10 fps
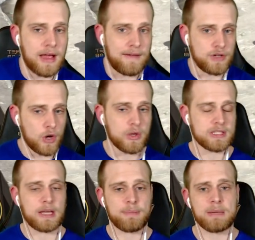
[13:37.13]
I've
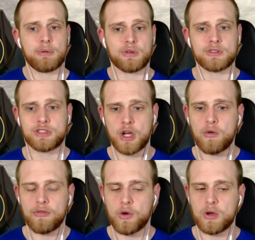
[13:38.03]
noticed that people
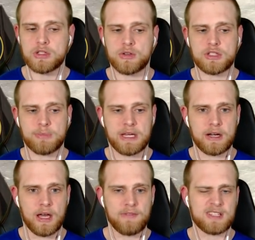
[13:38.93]
don't focus on speed
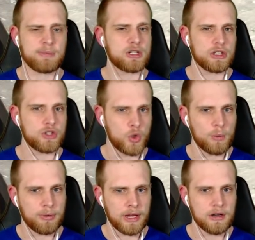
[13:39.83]
enough, especially newer
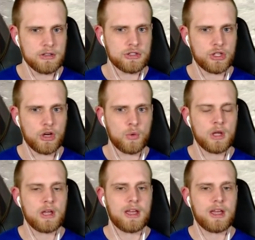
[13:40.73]
players. So